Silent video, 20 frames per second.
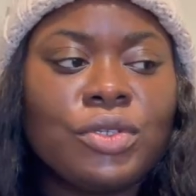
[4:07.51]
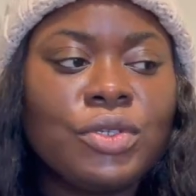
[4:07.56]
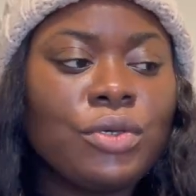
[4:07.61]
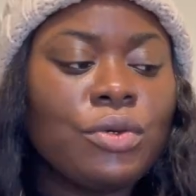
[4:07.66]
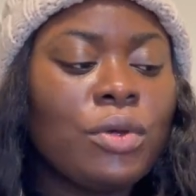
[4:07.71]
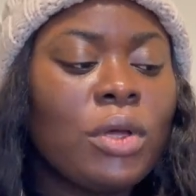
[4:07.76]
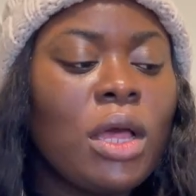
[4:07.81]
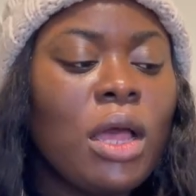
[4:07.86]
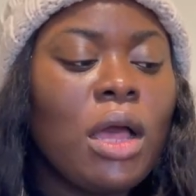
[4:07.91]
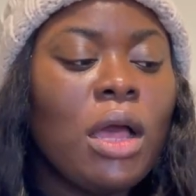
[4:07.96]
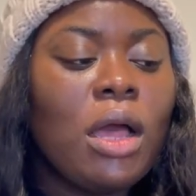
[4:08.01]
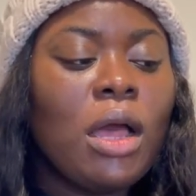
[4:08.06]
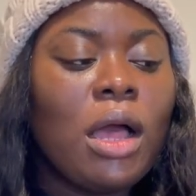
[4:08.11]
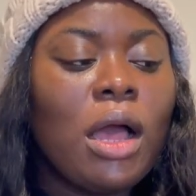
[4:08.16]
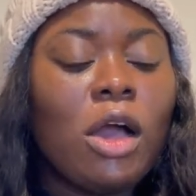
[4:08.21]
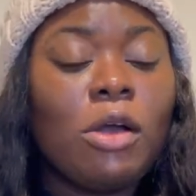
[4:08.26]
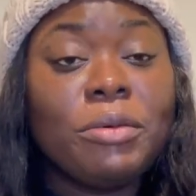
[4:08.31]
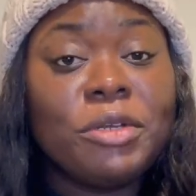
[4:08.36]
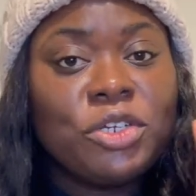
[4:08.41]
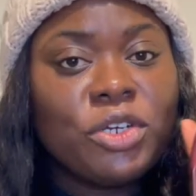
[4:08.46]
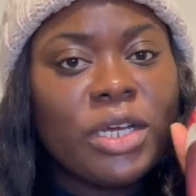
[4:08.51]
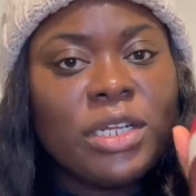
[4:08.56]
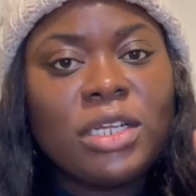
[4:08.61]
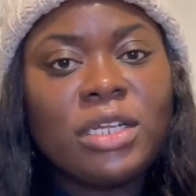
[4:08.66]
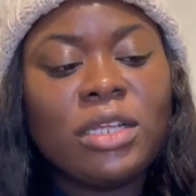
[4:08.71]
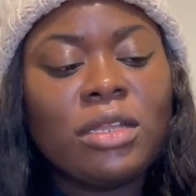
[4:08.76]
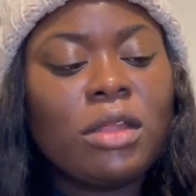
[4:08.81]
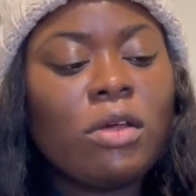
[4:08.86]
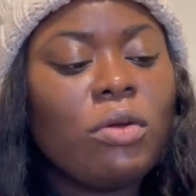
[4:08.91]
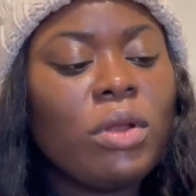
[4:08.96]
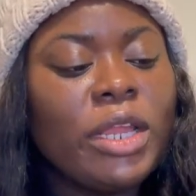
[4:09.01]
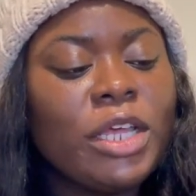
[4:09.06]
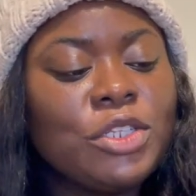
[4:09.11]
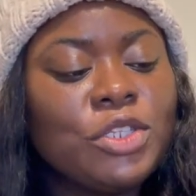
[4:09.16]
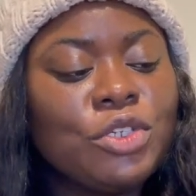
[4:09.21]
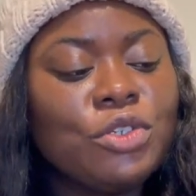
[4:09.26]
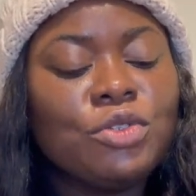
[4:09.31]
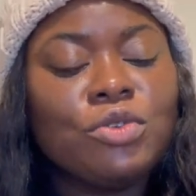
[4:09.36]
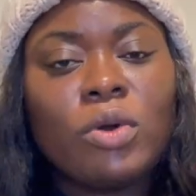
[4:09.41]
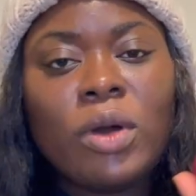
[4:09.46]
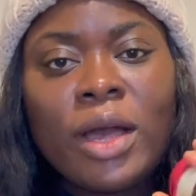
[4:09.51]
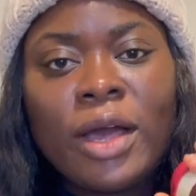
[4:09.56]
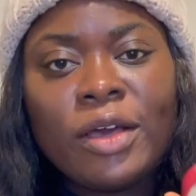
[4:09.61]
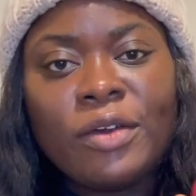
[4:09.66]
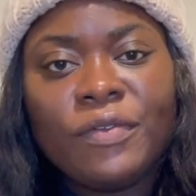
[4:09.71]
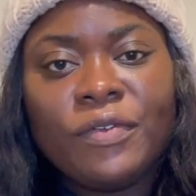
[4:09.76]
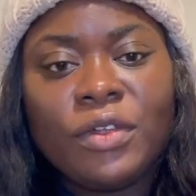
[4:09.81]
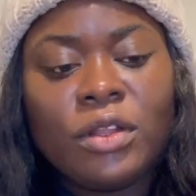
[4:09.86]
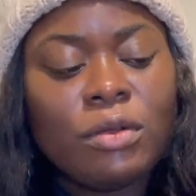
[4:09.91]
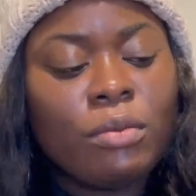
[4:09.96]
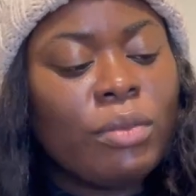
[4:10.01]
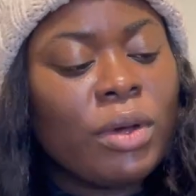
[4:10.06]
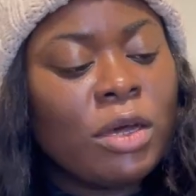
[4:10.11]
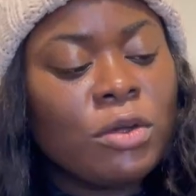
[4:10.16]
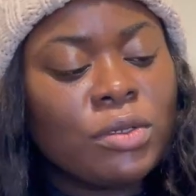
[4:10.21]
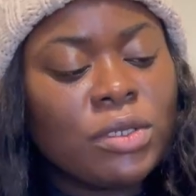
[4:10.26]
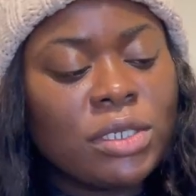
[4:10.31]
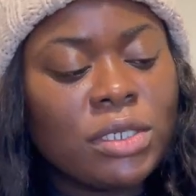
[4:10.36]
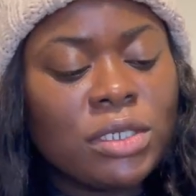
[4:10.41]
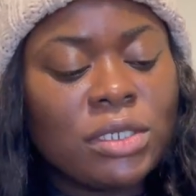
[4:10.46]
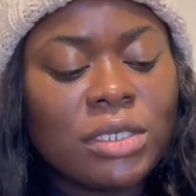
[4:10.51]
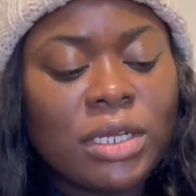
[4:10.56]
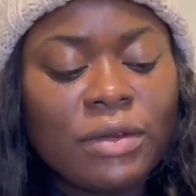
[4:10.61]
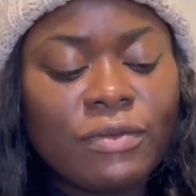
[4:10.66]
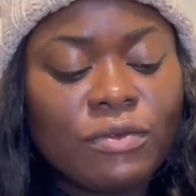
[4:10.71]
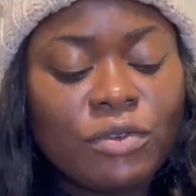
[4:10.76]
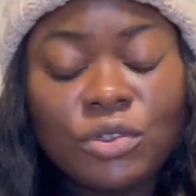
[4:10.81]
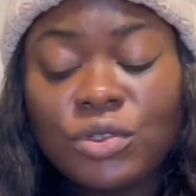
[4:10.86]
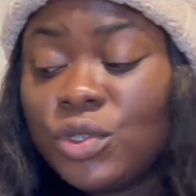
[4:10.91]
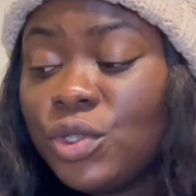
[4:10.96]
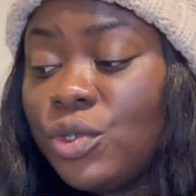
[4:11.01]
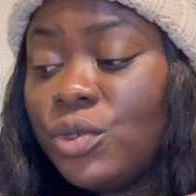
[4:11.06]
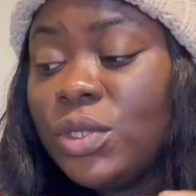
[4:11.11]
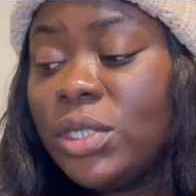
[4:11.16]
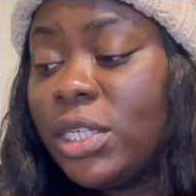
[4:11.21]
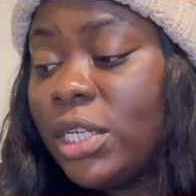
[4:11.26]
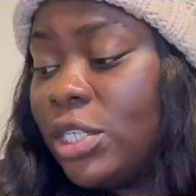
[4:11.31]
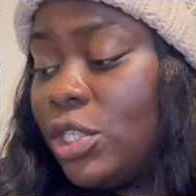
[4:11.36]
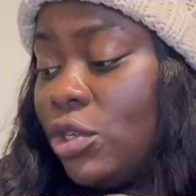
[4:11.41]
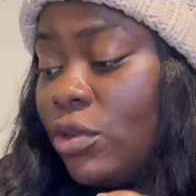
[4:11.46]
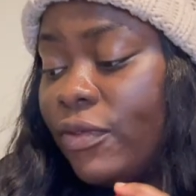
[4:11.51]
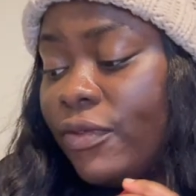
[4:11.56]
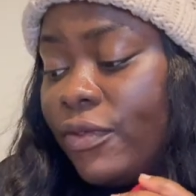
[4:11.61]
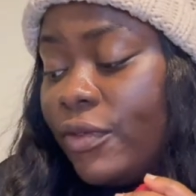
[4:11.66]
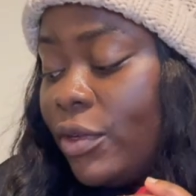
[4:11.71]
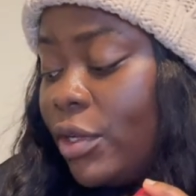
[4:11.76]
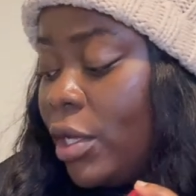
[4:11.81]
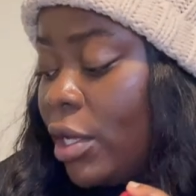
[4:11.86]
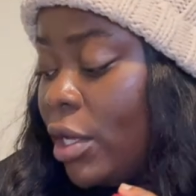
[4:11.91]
So I'll be trying it and I'll let you know how I feel about it. I've not used any of